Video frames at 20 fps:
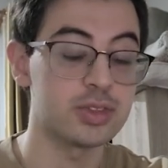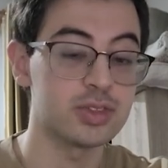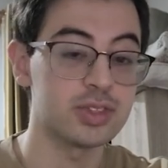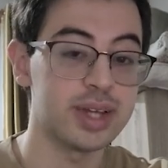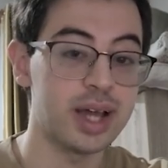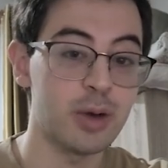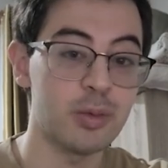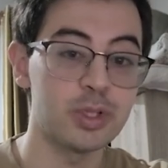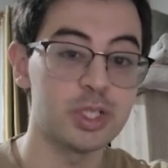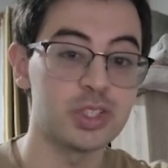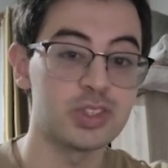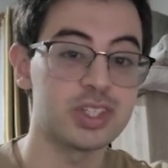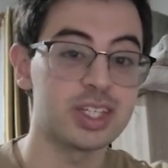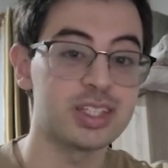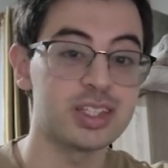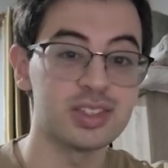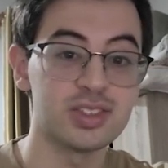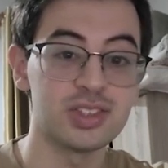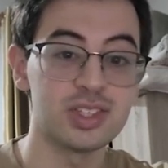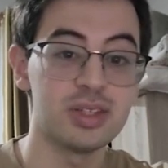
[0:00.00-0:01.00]
So now we just
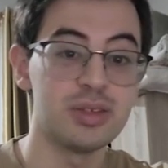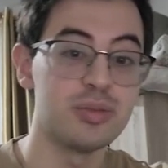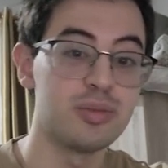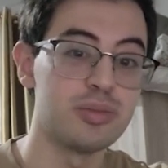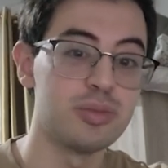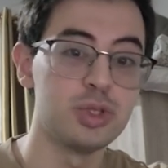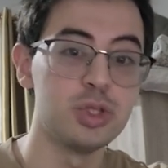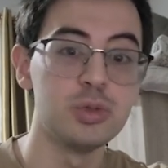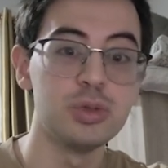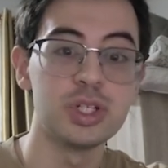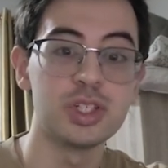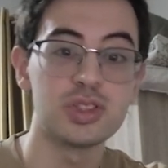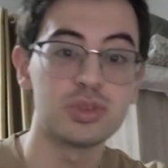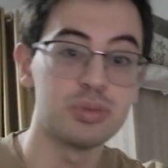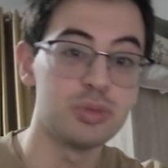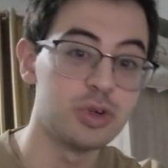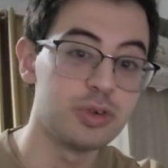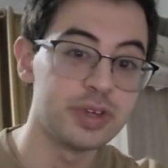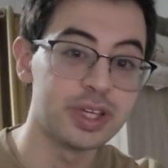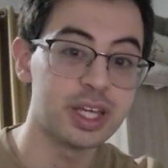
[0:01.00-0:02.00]
get to see units
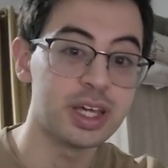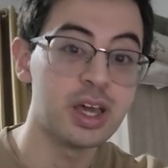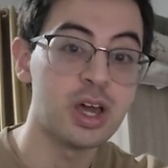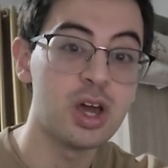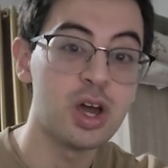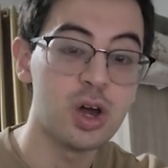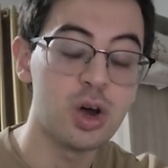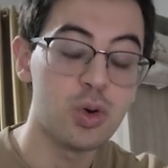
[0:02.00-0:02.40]
moving